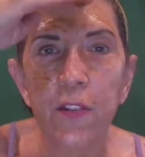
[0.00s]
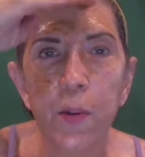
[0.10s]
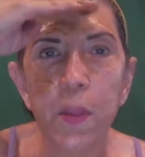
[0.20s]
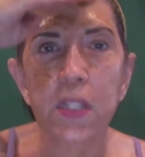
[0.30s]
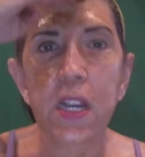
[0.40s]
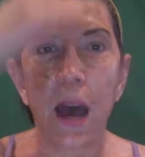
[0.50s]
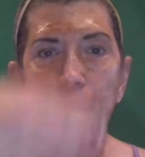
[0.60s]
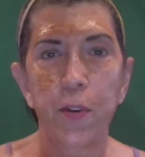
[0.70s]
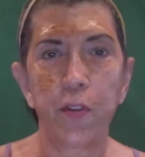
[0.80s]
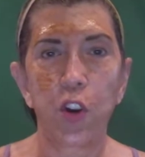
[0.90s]
from the top
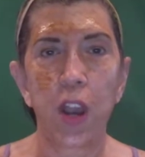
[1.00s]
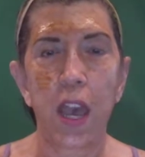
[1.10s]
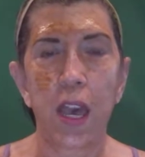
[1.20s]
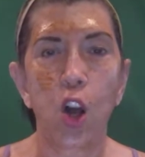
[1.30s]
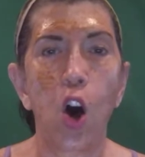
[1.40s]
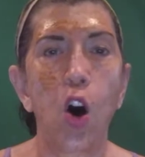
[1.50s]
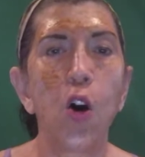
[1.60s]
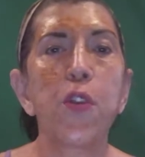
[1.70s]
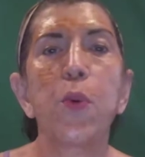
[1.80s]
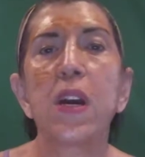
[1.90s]
of your head
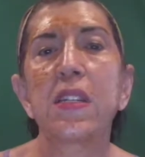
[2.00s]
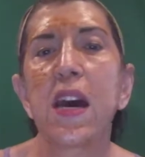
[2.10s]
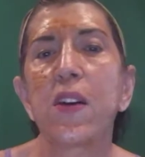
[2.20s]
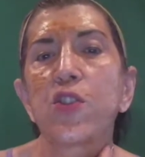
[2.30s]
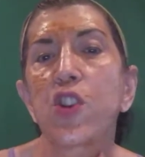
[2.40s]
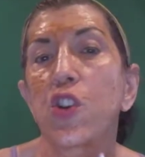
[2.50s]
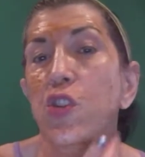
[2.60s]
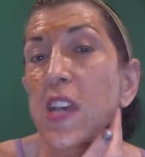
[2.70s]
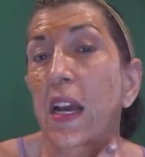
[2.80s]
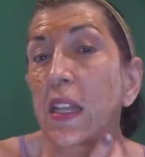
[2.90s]
all the way down to your
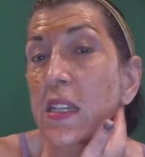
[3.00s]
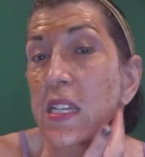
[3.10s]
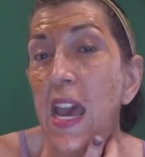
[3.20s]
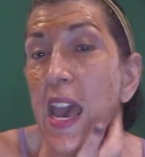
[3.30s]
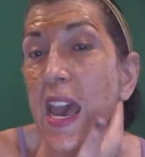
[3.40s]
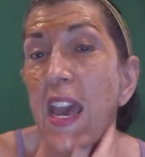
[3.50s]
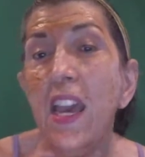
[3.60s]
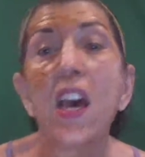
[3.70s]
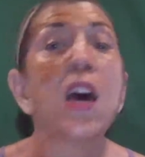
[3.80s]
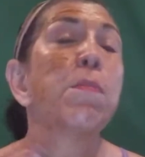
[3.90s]
décolleté
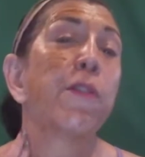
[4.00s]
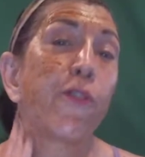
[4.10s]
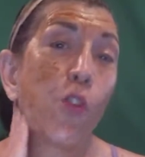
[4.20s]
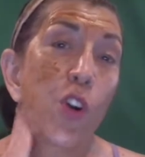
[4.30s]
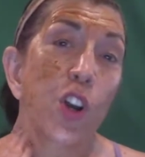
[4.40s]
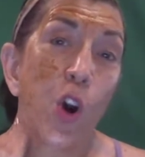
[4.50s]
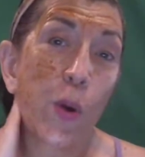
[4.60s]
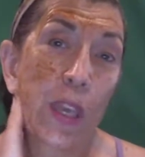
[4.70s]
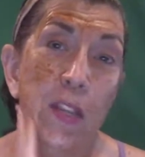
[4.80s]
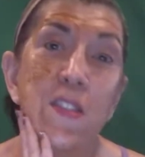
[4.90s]
before
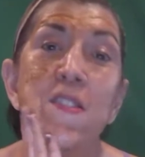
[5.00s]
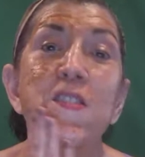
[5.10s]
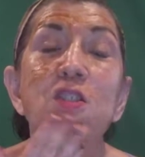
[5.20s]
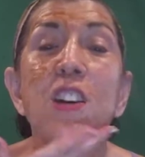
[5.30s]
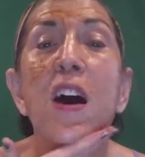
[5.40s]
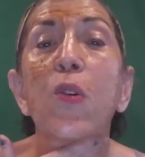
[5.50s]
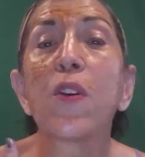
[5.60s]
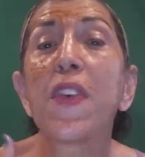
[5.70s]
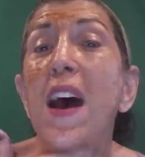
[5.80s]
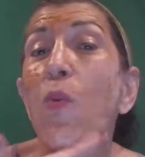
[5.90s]
going into the shower.
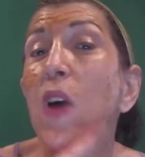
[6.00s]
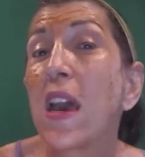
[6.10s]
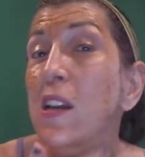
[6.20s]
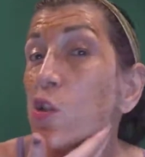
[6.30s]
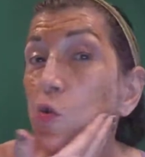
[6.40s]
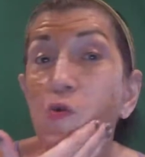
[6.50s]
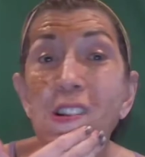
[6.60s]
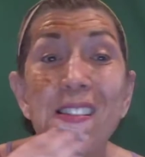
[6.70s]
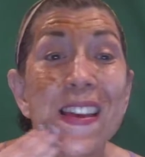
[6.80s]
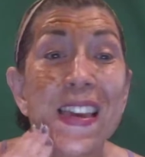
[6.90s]
That way it's
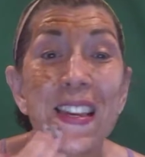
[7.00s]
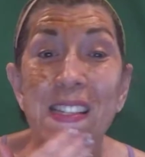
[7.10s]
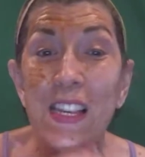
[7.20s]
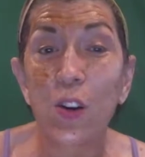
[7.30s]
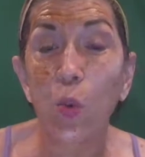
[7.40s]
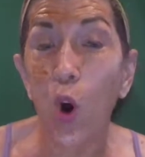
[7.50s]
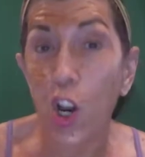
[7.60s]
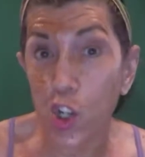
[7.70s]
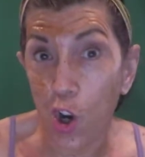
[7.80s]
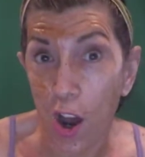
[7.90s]
really easy to
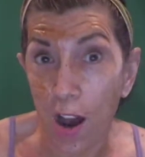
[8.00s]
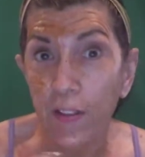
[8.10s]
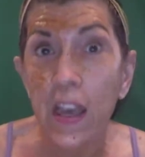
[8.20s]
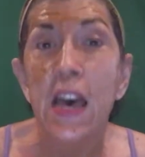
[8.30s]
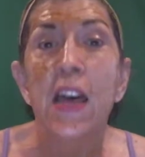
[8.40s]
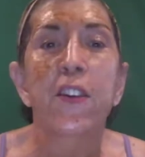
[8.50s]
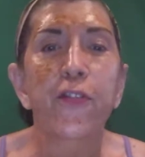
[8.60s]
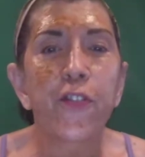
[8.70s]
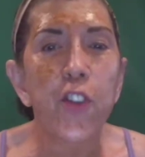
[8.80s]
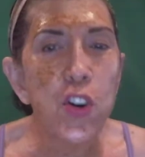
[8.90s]
wash off. The
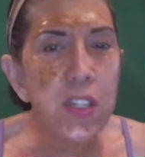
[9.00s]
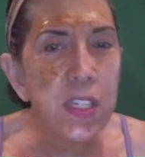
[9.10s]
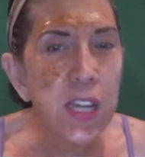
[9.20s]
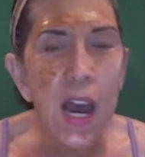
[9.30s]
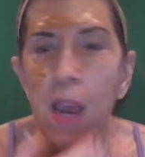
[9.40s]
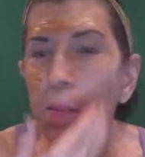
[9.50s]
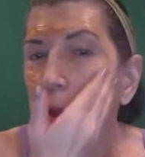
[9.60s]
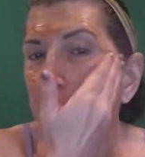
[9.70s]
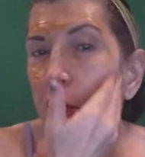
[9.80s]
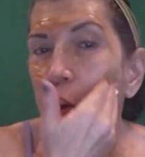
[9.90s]
first time,
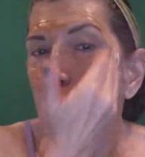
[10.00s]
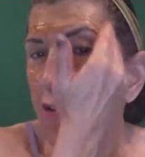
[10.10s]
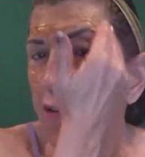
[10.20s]
leave it on